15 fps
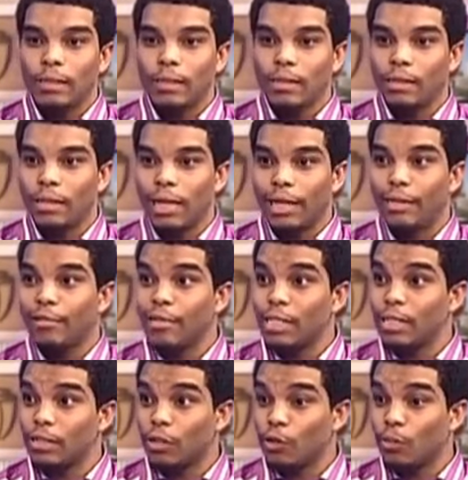to
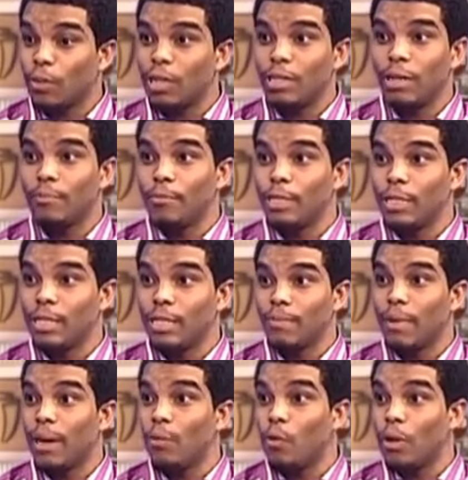increase global
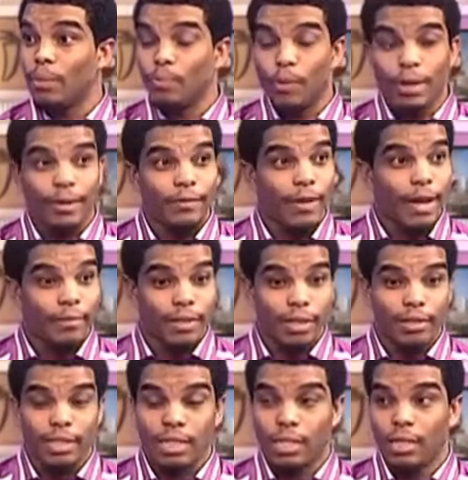temperatures by 1.5
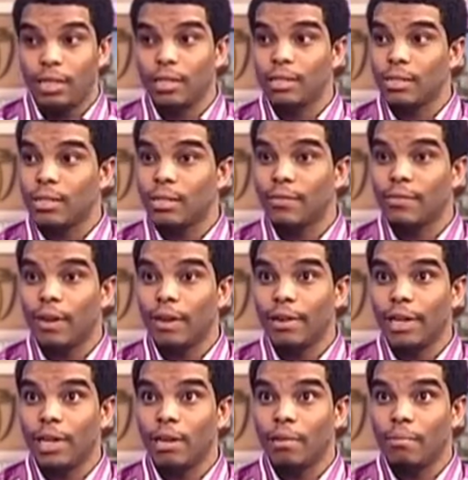degrees, and this is a
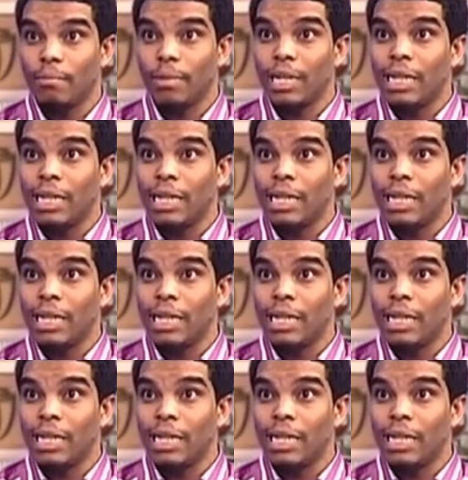very